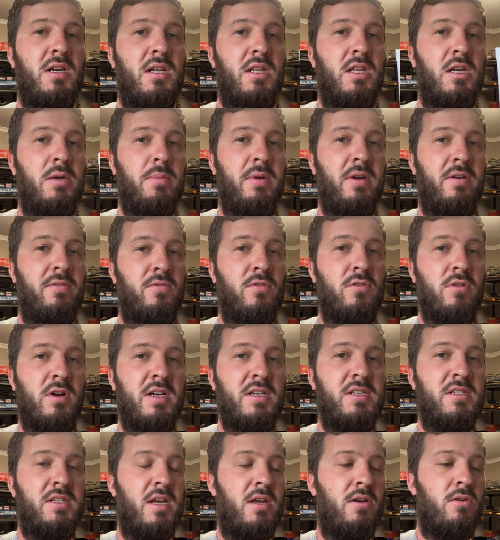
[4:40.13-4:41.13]
a little bit of
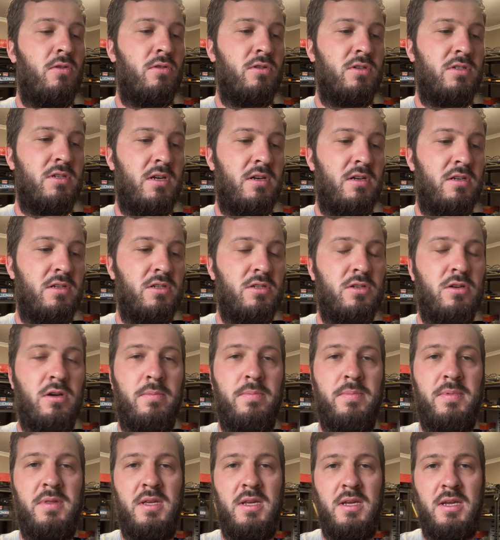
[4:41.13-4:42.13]
grease there also to
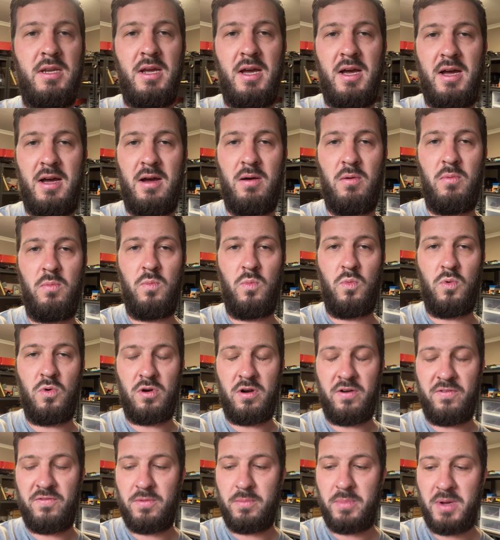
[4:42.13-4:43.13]
stop the uh,
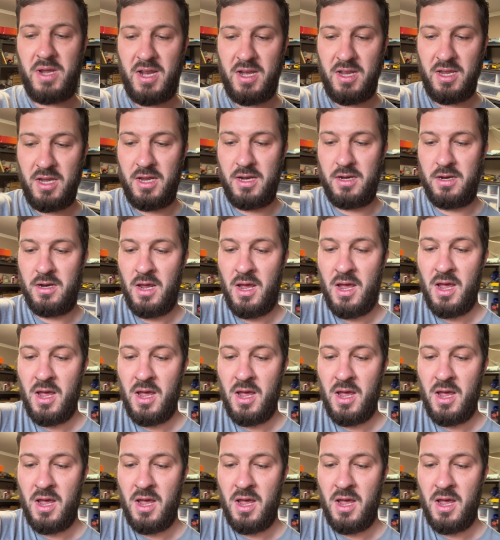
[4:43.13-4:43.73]
water from getting in.